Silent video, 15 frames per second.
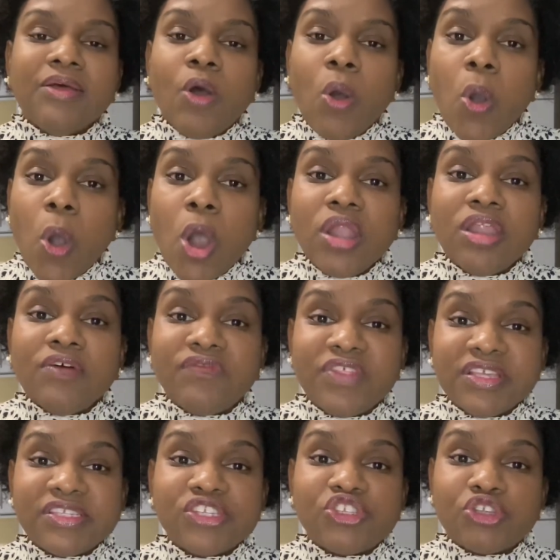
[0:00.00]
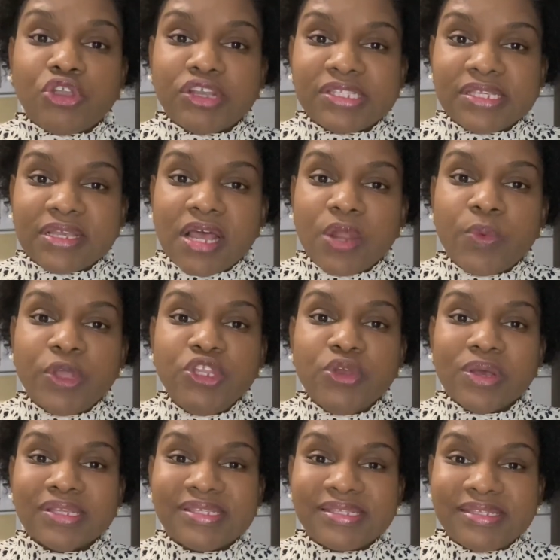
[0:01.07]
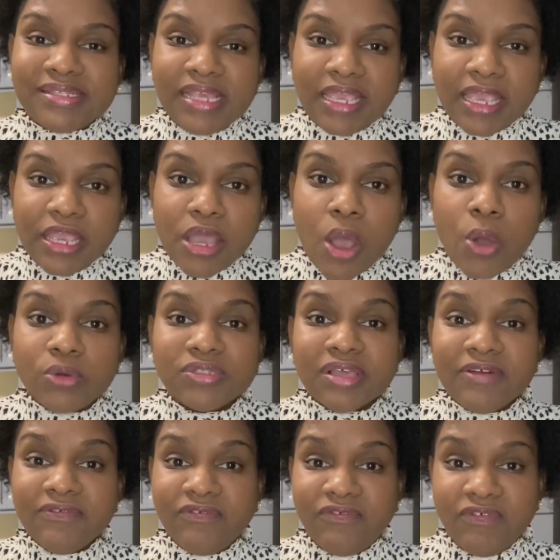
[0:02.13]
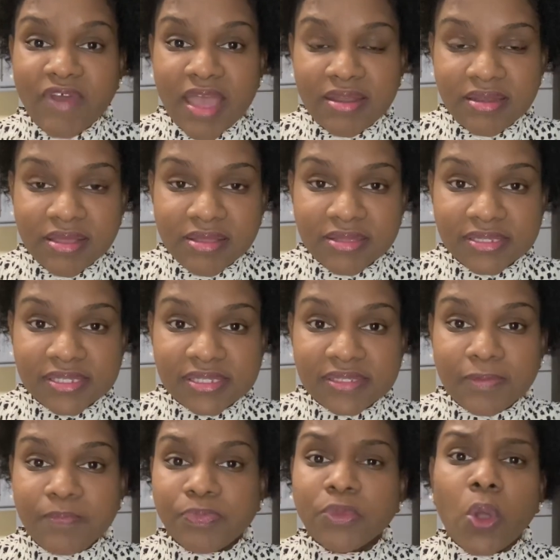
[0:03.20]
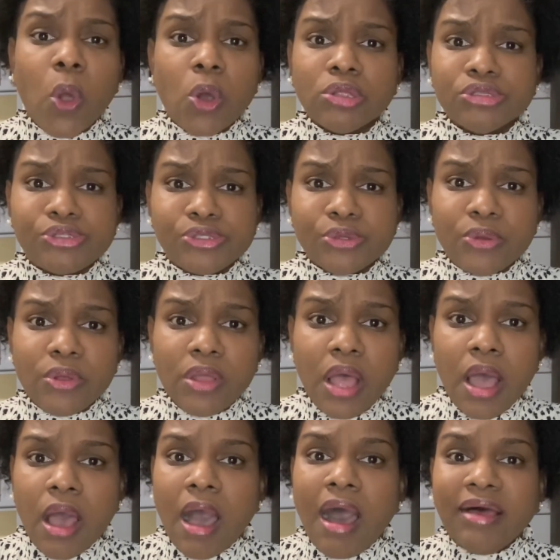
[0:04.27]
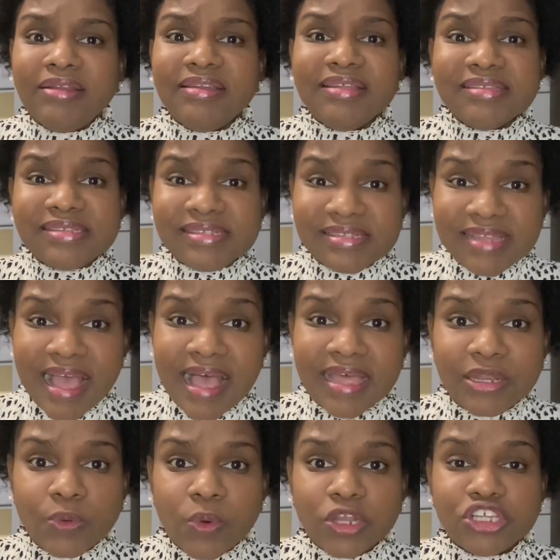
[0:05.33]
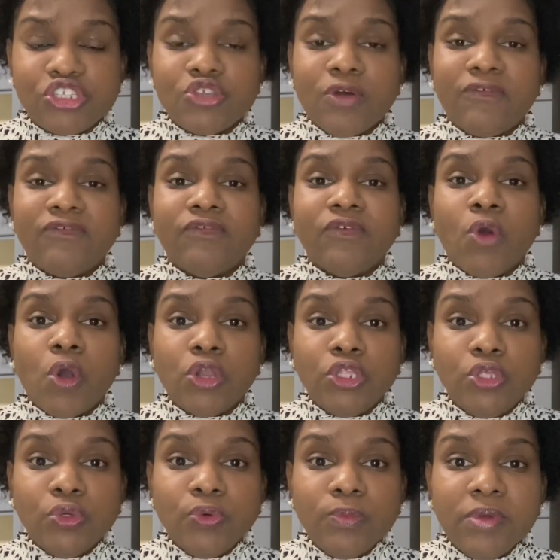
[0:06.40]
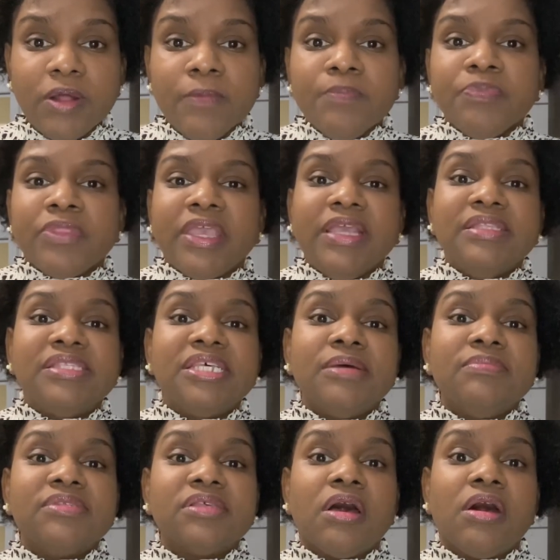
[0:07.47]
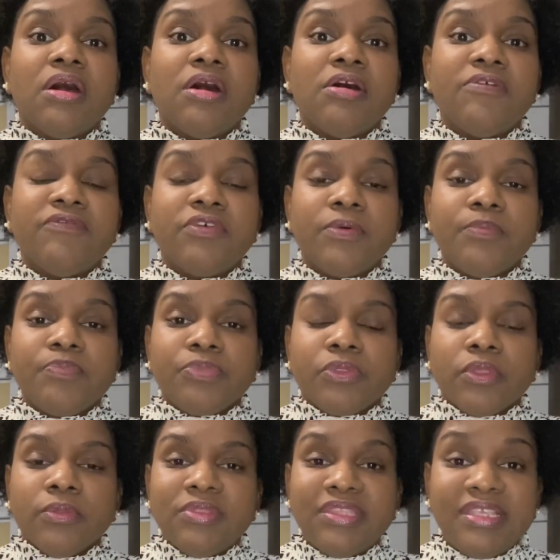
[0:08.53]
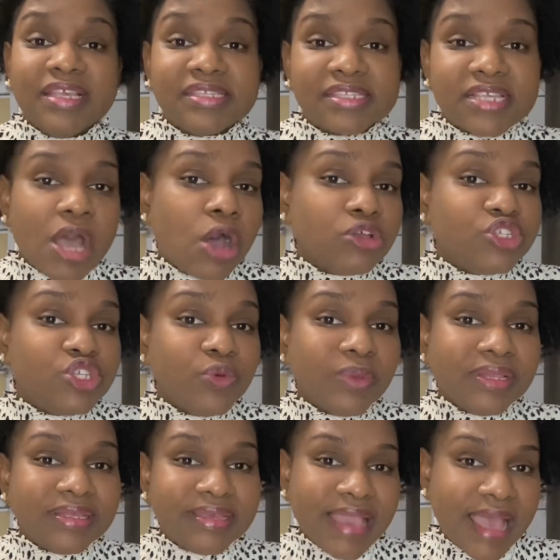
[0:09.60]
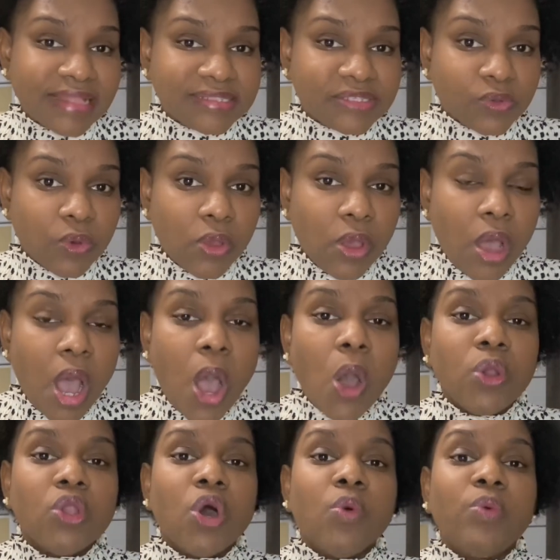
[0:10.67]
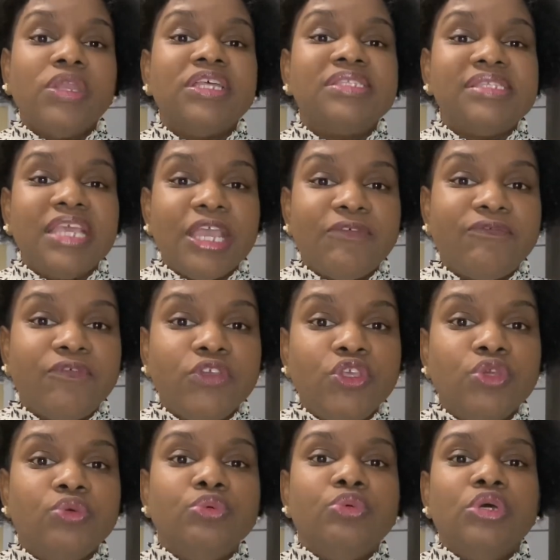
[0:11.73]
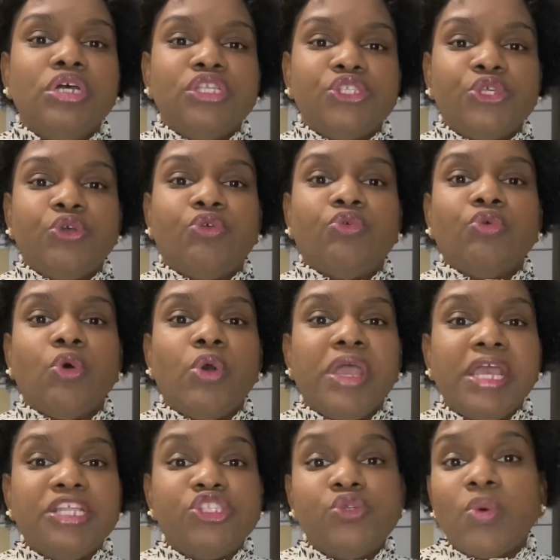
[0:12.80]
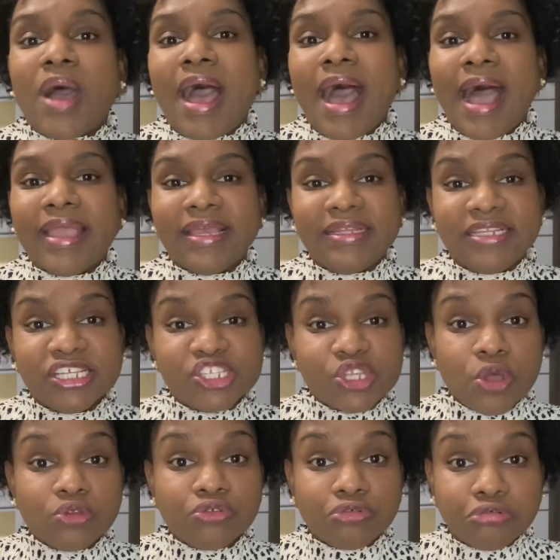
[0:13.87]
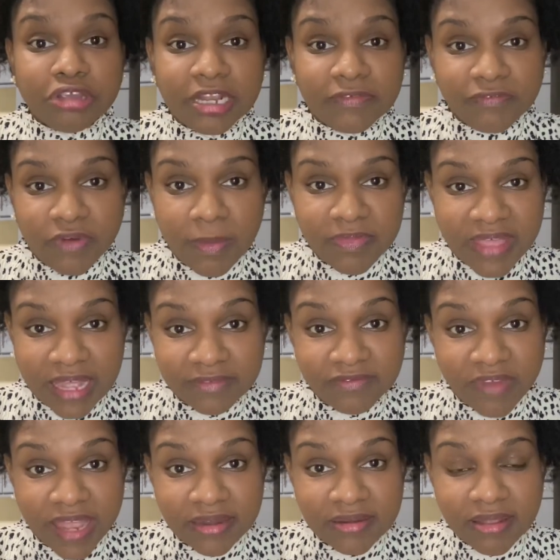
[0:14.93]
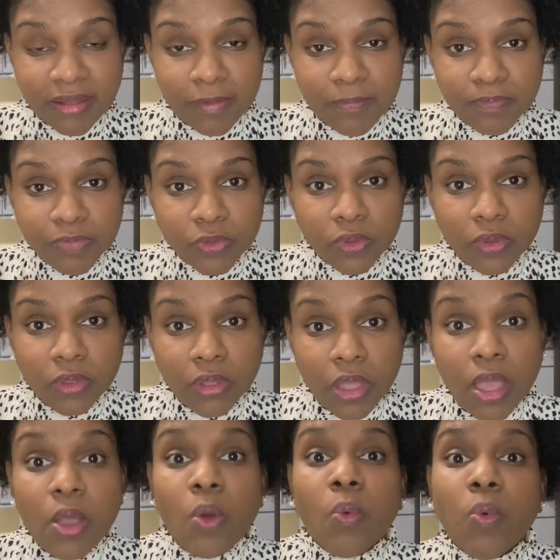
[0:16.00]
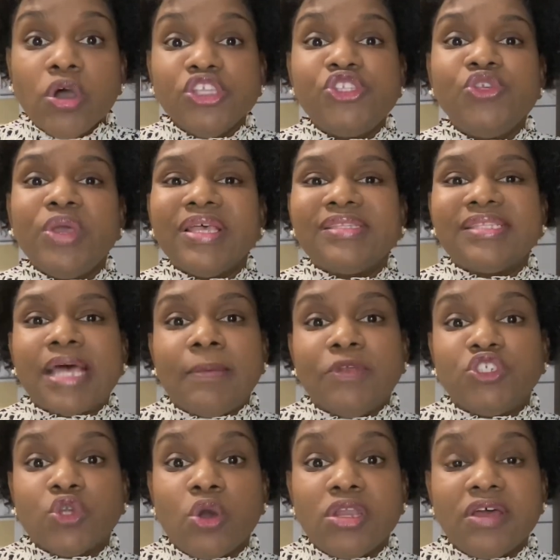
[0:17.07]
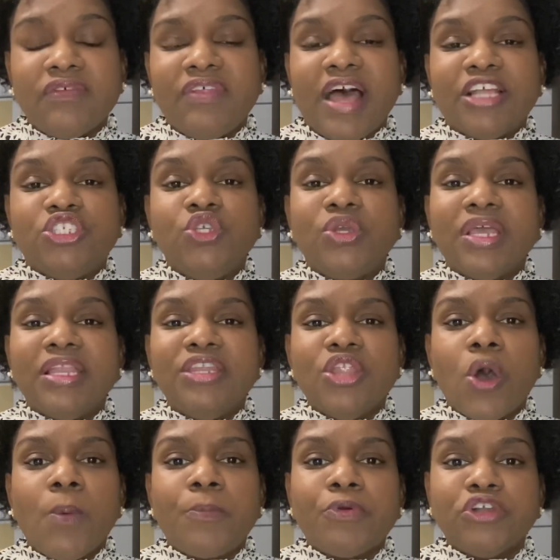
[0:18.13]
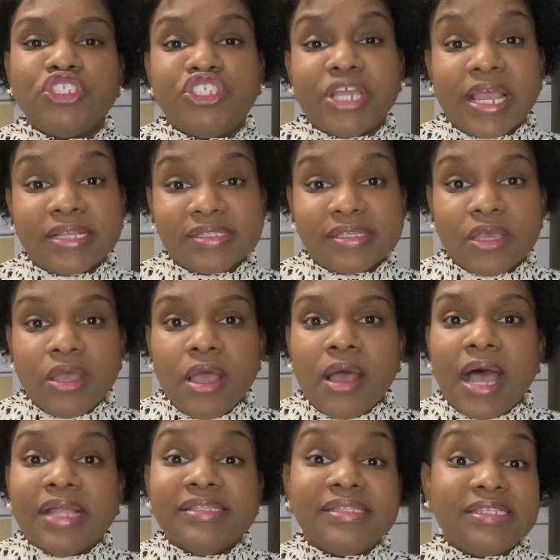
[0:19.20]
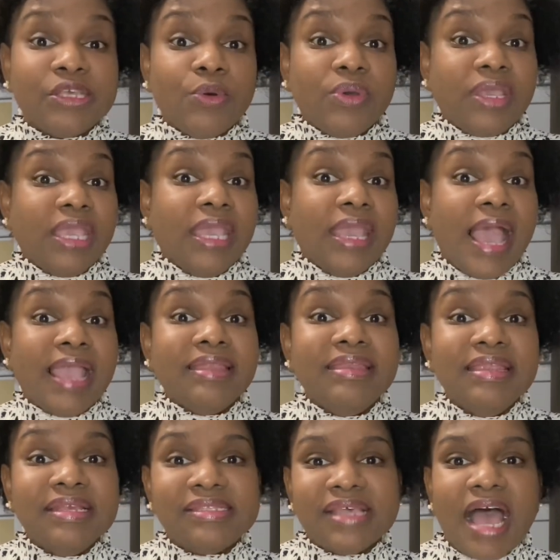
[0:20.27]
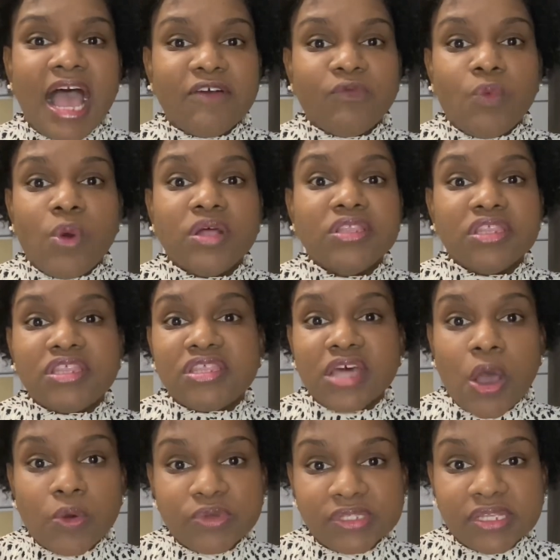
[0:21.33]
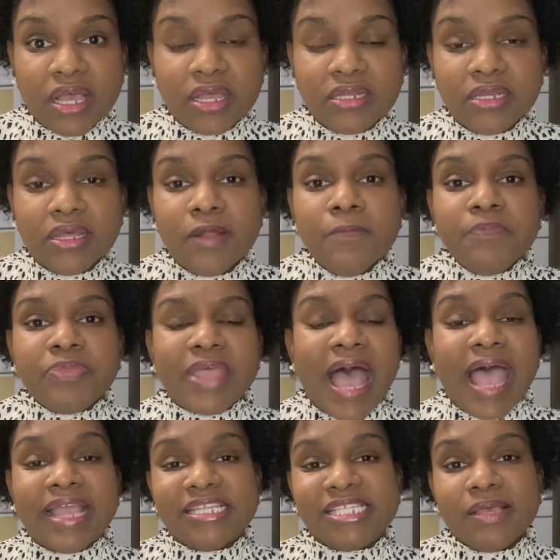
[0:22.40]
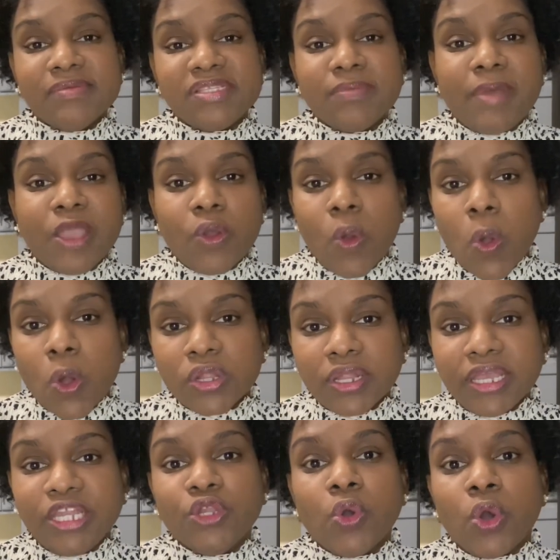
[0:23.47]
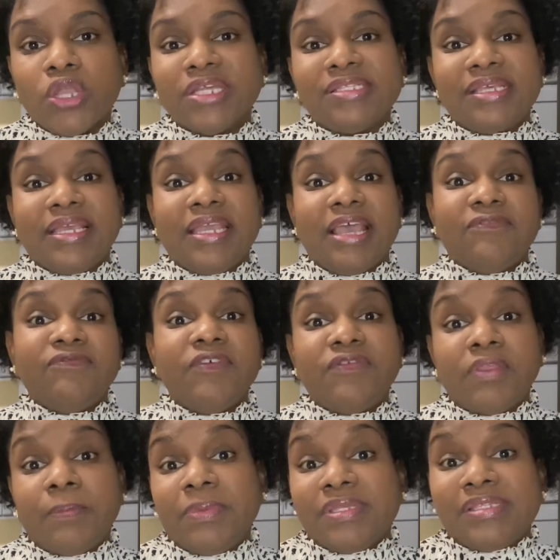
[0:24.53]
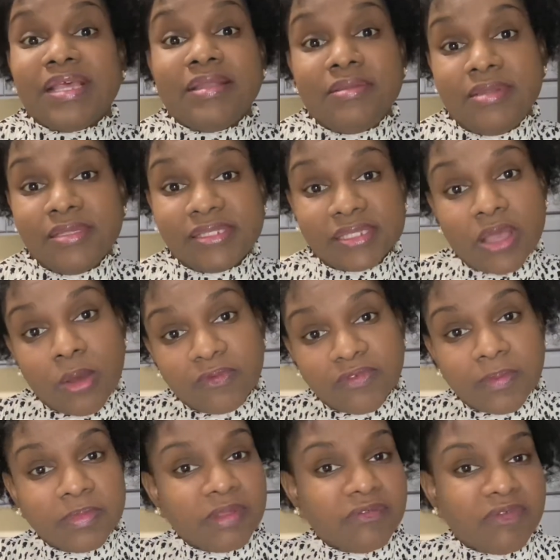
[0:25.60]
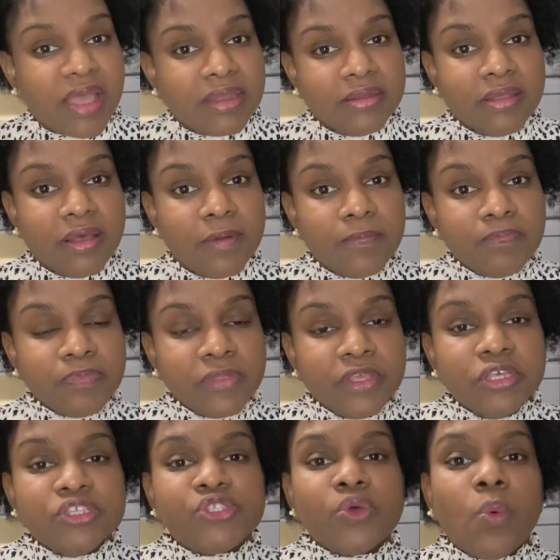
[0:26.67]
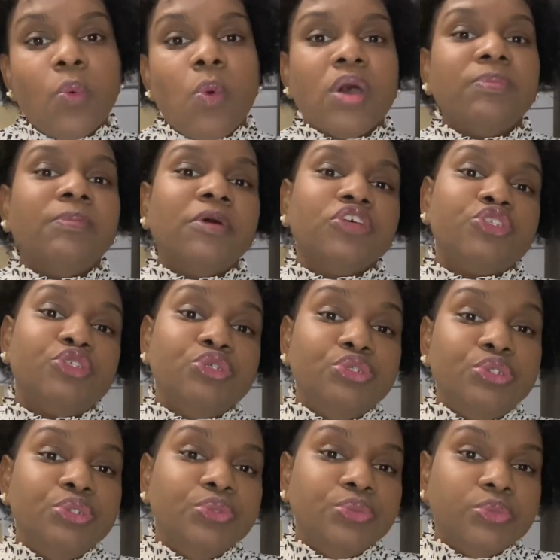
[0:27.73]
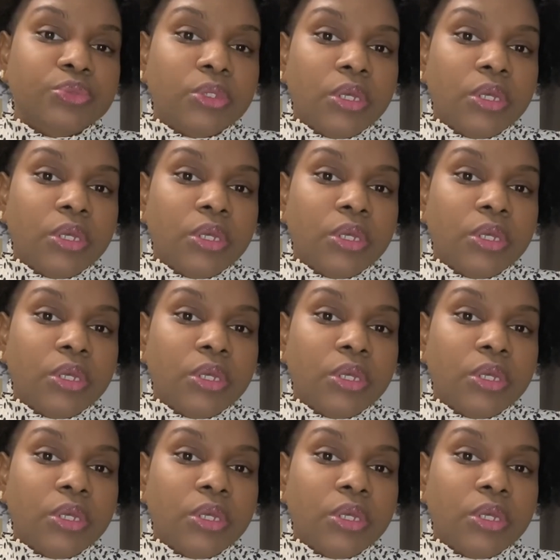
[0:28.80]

All of this is critical when you're seeking out vendors. Also, understand what is your volume in terms of discounts you will get. How long will it take for you to grow into a higher discount rate from that vendor? Once you establish all of that, you can now project and say, okay, I need to have 1,000 items in my order in order to get 50% discount from the vendor. So what must you do?